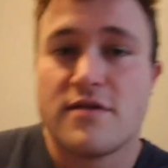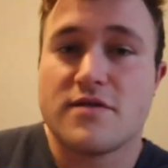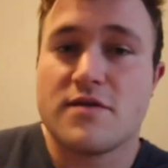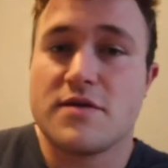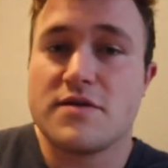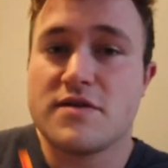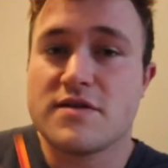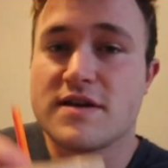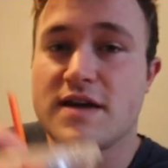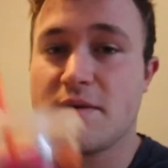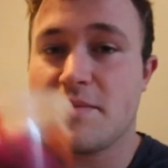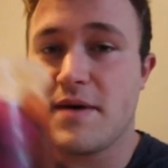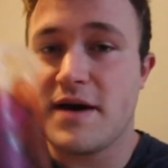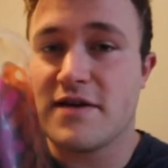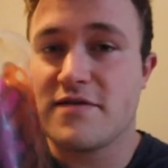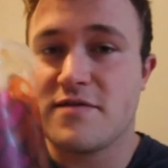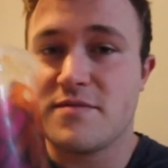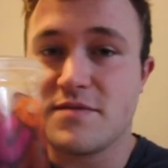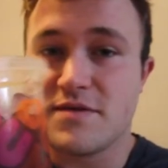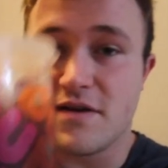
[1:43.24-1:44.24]
So I just got
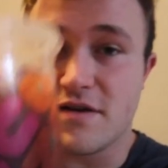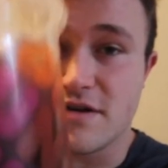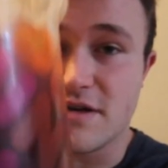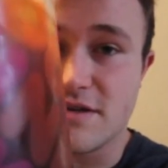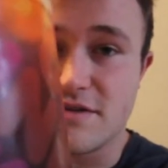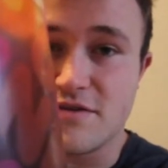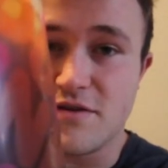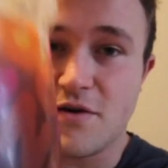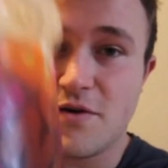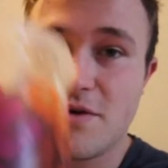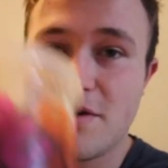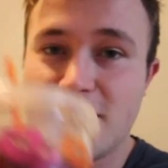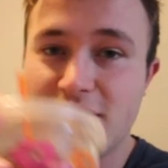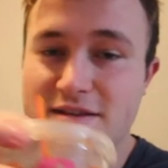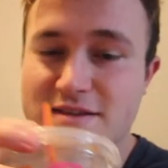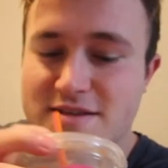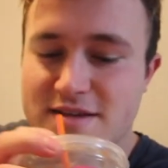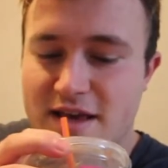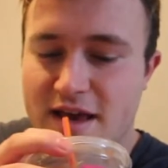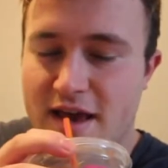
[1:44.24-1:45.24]
back from Dunkin'
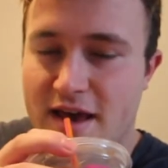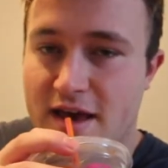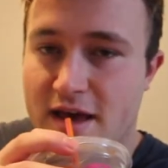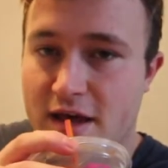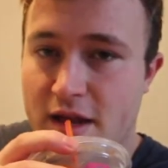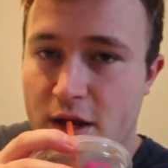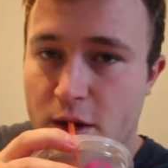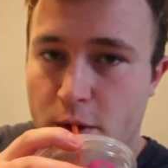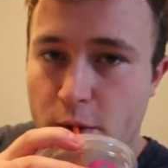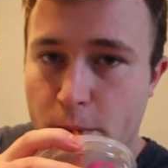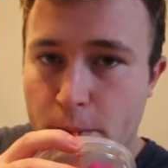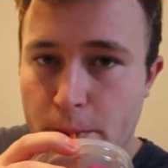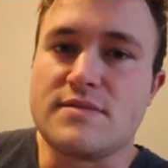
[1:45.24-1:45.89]
Donuts, and